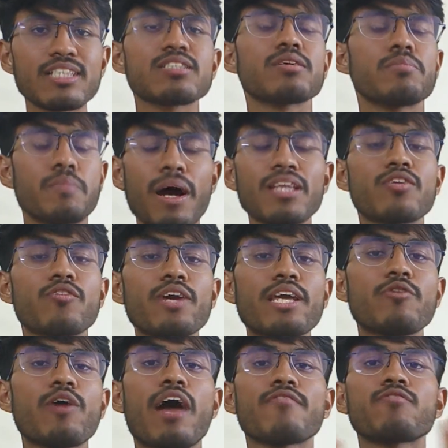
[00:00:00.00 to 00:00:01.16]
by the way, you
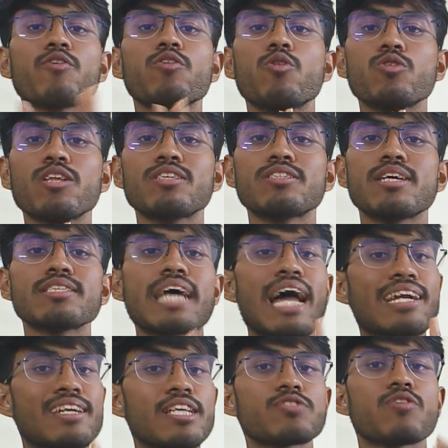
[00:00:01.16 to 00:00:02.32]
have to do these things at
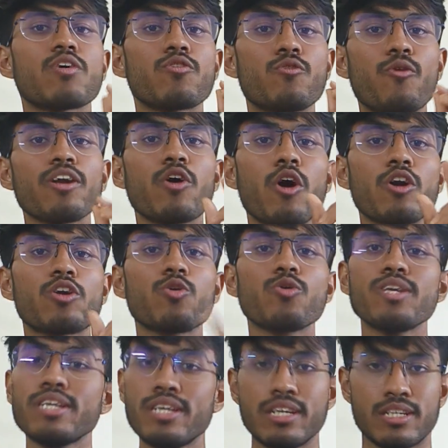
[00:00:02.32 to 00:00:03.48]
least for 1 or 2
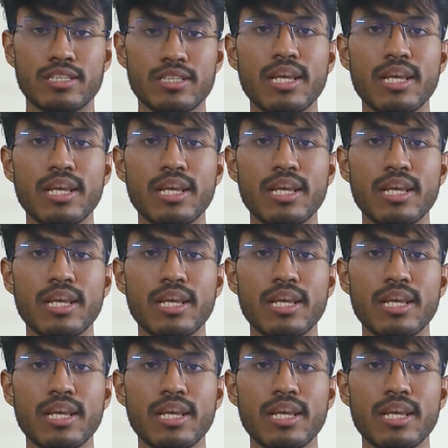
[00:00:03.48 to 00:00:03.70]
years